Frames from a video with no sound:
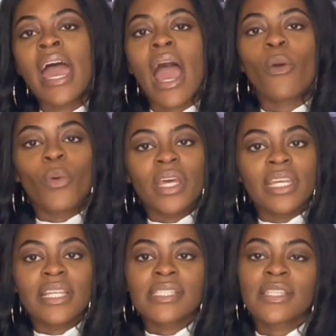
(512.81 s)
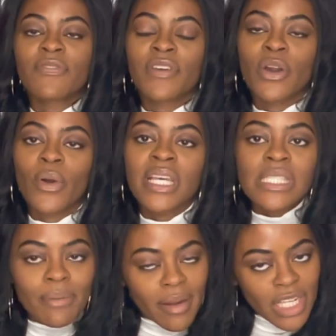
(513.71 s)
I wanted it to feel
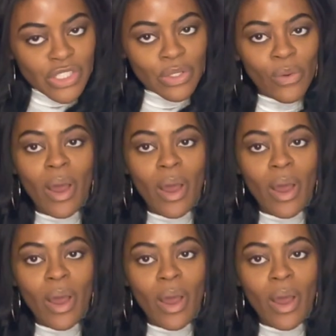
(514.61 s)
inspirational.